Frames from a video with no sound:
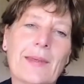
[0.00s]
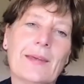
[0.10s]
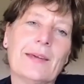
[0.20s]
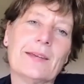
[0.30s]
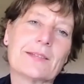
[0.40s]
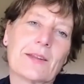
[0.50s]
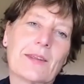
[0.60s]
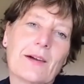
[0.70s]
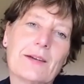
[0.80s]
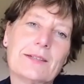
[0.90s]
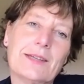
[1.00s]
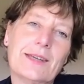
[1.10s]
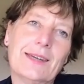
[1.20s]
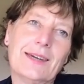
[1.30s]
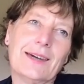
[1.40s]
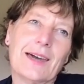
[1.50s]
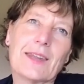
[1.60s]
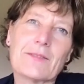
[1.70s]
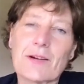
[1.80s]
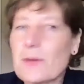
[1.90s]
So the idea at the
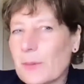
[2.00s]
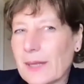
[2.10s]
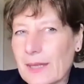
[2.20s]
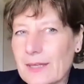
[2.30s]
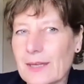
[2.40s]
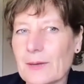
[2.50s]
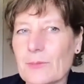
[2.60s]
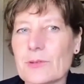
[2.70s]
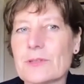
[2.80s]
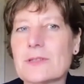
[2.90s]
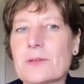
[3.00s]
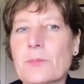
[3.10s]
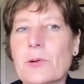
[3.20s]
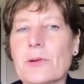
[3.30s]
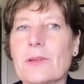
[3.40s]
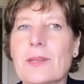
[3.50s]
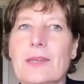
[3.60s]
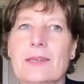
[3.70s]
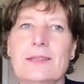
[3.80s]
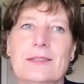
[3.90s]
very beginning was to put
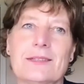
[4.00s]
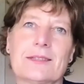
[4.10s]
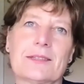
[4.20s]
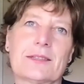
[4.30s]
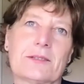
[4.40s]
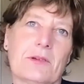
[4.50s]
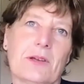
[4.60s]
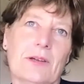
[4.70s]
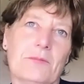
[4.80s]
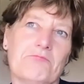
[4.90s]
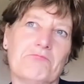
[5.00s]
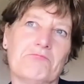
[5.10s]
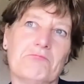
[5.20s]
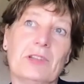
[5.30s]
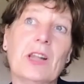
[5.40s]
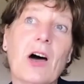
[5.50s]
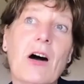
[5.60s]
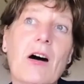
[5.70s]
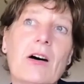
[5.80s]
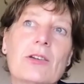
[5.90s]
these
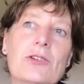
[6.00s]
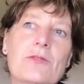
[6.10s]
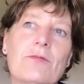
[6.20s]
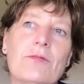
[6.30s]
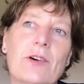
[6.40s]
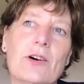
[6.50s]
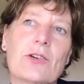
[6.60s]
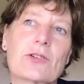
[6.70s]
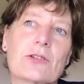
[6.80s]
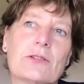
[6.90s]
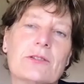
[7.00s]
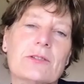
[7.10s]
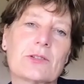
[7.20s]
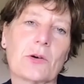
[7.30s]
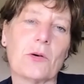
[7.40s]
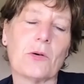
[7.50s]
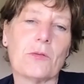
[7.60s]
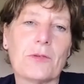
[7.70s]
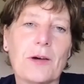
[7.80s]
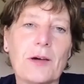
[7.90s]
large versions of
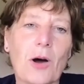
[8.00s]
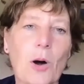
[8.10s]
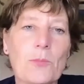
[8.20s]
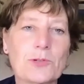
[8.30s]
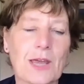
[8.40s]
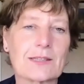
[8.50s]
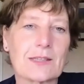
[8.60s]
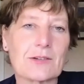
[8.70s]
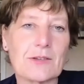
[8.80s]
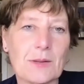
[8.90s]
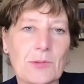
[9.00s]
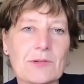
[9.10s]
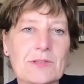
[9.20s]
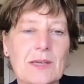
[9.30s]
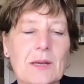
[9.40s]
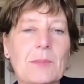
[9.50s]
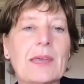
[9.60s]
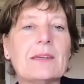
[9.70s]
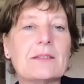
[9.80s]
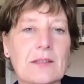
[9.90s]
objects that are in the museum
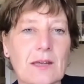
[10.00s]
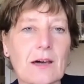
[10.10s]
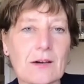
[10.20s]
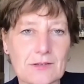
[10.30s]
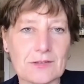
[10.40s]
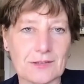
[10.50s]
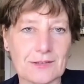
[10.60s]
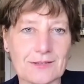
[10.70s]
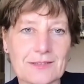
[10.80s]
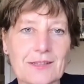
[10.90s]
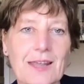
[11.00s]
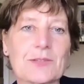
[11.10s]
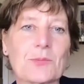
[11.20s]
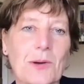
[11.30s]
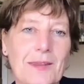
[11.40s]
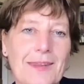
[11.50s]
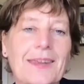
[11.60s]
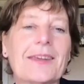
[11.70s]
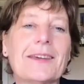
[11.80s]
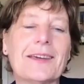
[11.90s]
into the garden. So that's where
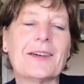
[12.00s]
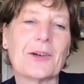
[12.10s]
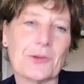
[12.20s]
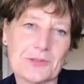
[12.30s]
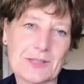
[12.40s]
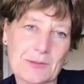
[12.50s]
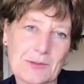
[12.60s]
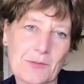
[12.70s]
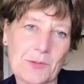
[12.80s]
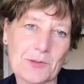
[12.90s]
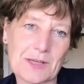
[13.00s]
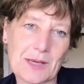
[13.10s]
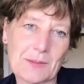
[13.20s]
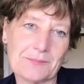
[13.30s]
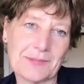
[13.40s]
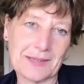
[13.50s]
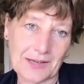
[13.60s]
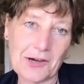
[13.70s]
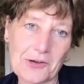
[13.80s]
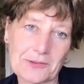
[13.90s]
the concept of a museum in a
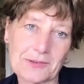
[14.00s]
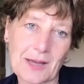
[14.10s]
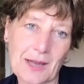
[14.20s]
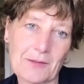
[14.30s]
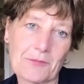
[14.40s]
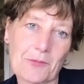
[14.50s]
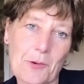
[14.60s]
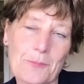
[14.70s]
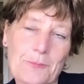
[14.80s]
garden came from.